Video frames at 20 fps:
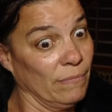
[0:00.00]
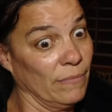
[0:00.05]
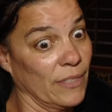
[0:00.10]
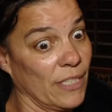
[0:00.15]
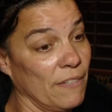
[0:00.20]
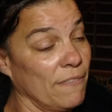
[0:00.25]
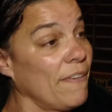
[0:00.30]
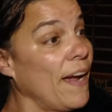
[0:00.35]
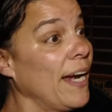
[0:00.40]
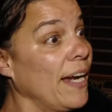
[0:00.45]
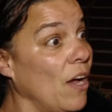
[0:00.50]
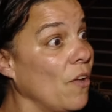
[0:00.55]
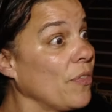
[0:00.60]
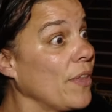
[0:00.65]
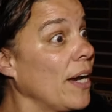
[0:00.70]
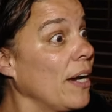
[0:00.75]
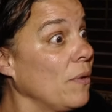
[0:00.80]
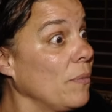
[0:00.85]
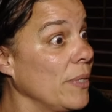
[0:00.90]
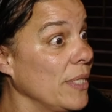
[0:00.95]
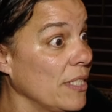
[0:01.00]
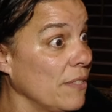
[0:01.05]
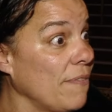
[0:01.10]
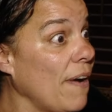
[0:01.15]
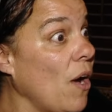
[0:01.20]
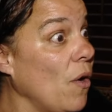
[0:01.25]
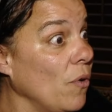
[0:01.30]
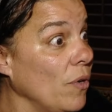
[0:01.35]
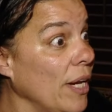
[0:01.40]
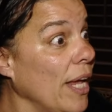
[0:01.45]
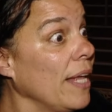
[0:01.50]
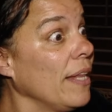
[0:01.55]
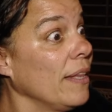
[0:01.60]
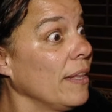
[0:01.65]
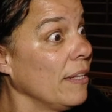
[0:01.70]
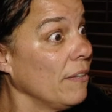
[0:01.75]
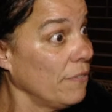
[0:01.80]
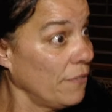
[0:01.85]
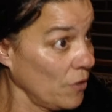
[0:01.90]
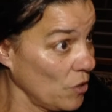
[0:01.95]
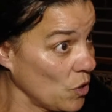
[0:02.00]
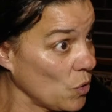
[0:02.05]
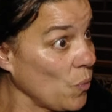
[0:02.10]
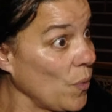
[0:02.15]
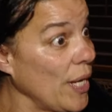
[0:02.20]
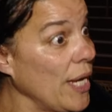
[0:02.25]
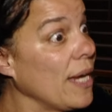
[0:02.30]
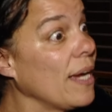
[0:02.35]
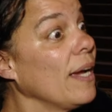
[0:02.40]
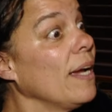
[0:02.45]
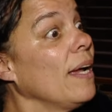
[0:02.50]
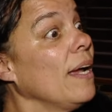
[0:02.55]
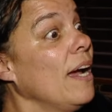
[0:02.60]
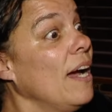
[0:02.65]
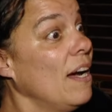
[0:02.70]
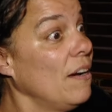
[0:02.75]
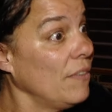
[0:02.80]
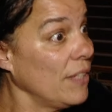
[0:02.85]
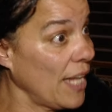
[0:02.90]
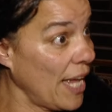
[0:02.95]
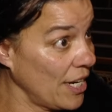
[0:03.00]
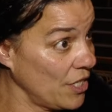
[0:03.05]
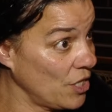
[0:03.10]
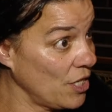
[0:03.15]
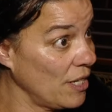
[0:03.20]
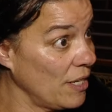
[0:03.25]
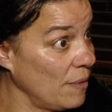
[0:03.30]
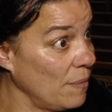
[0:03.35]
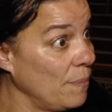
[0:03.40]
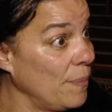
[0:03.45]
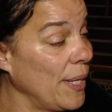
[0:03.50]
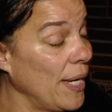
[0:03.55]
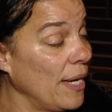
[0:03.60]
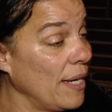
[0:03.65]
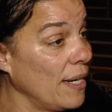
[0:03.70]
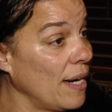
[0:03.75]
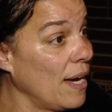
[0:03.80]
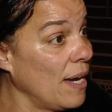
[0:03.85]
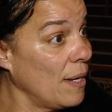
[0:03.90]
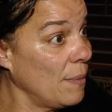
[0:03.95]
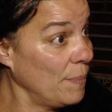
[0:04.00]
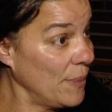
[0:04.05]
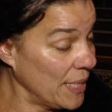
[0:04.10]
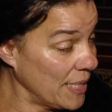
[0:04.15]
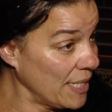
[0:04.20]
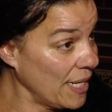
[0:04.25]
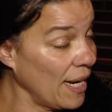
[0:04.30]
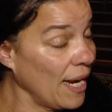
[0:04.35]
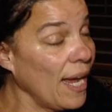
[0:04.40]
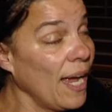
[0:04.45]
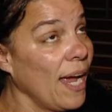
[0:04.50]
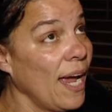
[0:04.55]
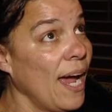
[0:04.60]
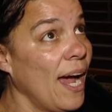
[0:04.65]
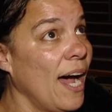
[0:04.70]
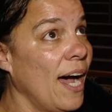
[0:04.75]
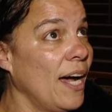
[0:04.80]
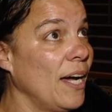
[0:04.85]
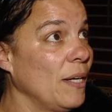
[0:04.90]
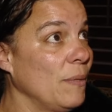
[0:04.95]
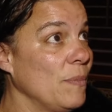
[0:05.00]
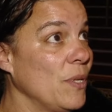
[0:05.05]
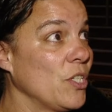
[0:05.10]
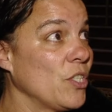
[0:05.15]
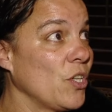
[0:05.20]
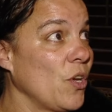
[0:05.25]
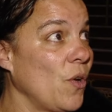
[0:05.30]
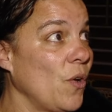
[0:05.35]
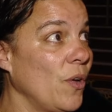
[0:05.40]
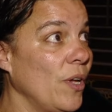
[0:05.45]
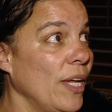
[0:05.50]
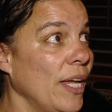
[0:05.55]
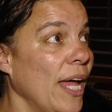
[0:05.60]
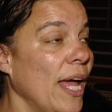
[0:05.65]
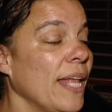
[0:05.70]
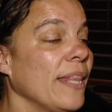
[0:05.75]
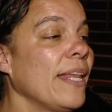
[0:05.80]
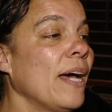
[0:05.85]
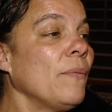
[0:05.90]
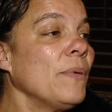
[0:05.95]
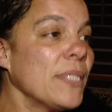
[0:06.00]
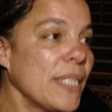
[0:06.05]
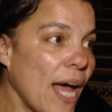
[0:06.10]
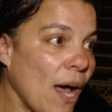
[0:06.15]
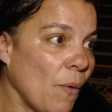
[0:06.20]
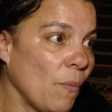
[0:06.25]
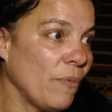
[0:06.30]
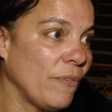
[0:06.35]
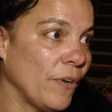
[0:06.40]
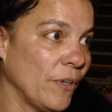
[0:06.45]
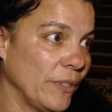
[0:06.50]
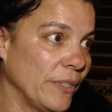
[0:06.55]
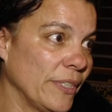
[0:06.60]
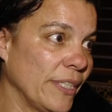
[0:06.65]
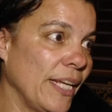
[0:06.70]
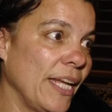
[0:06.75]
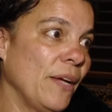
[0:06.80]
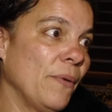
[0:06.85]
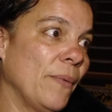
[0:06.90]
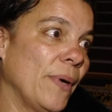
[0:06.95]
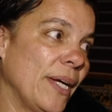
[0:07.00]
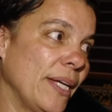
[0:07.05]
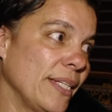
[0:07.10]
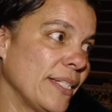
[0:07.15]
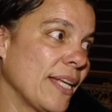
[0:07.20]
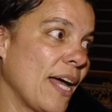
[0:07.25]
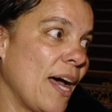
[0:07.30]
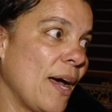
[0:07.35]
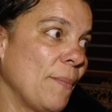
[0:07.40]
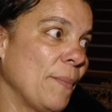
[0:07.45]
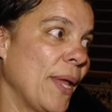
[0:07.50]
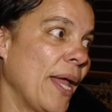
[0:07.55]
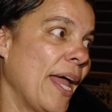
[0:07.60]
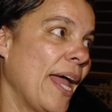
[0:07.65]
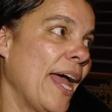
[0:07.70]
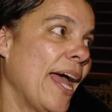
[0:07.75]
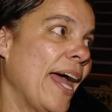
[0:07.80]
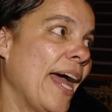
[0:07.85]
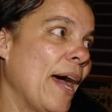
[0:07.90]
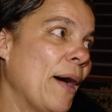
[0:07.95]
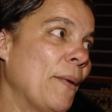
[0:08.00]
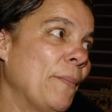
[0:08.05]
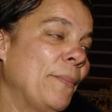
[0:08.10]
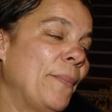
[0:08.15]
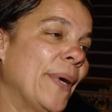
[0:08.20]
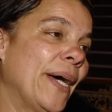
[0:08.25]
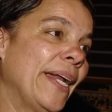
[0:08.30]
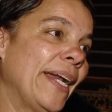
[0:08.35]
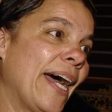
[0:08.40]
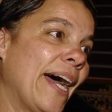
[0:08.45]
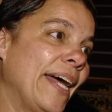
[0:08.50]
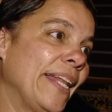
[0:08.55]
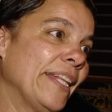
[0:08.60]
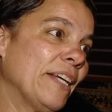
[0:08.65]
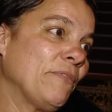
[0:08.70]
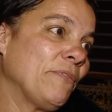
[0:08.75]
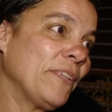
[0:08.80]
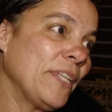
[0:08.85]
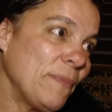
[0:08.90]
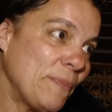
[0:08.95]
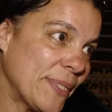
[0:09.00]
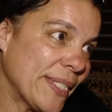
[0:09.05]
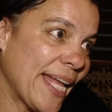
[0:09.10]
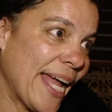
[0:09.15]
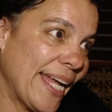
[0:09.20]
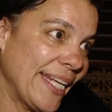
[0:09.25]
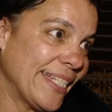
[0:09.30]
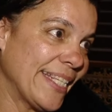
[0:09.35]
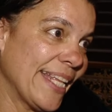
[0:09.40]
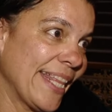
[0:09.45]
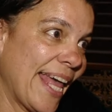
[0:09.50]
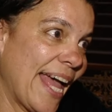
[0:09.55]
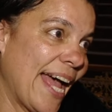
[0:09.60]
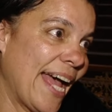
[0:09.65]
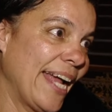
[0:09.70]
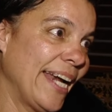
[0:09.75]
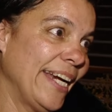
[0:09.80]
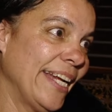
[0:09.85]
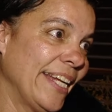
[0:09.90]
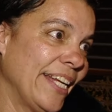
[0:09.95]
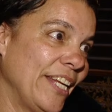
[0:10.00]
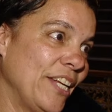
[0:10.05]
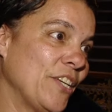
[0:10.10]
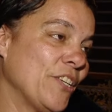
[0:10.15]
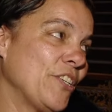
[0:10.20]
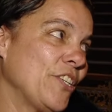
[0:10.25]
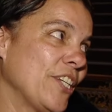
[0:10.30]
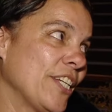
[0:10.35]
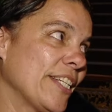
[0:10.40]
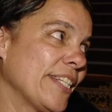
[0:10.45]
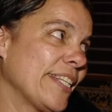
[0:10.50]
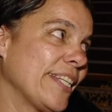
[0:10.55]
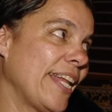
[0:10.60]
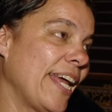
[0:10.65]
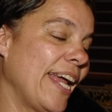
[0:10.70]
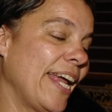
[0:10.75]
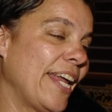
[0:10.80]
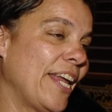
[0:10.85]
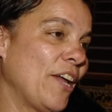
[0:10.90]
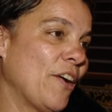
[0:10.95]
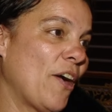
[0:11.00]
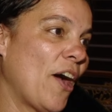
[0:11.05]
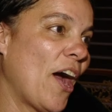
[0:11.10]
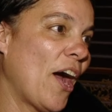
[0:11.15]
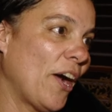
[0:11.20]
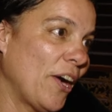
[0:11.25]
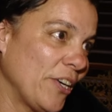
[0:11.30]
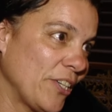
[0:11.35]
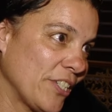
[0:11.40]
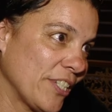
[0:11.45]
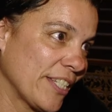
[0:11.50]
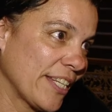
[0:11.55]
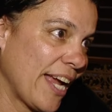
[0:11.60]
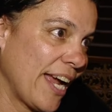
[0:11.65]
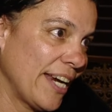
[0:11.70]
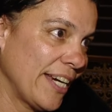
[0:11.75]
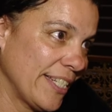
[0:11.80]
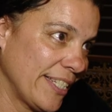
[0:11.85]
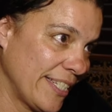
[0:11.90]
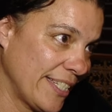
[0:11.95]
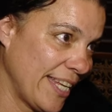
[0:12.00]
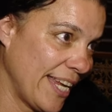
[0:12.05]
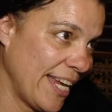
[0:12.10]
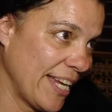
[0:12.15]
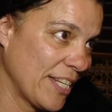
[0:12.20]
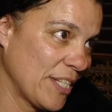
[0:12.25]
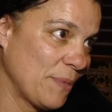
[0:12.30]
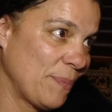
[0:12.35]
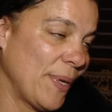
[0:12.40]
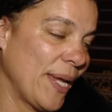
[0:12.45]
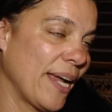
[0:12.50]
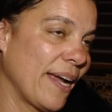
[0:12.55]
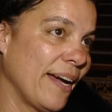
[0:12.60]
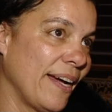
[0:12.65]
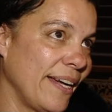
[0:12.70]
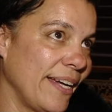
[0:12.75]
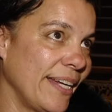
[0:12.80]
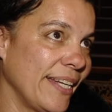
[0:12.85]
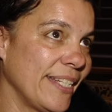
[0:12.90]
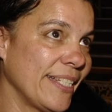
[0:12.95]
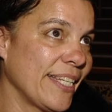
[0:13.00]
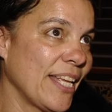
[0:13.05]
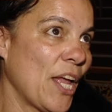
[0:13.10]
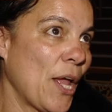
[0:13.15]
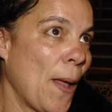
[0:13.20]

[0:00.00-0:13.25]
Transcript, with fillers: to find out that it was found in the first week of Elijah being uh, missing. Um, so that was helpful. It was. Um, but on the flip side to that, you're just like, your heart just kind of sinks because